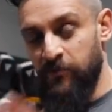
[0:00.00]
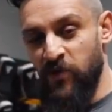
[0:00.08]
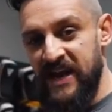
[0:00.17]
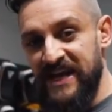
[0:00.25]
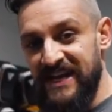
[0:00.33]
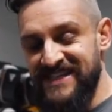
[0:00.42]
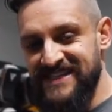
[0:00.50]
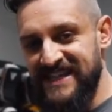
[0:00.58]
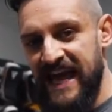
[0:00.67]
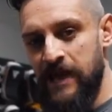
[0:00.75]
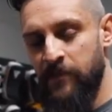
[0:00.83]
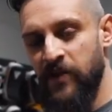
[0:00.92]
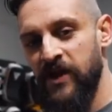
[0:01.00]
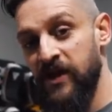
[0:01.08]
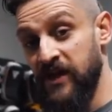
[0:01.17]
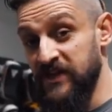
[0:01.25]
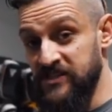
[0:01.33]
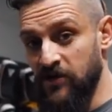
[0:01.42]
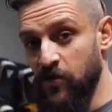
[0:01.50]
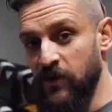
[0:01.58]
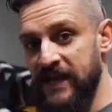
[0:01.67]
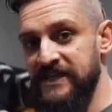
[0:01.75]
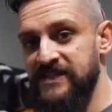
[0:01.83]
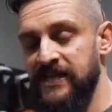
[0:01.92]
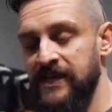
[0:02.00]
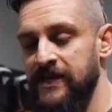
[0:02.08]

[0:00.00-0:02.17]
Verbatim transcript: the break and escape, and as always,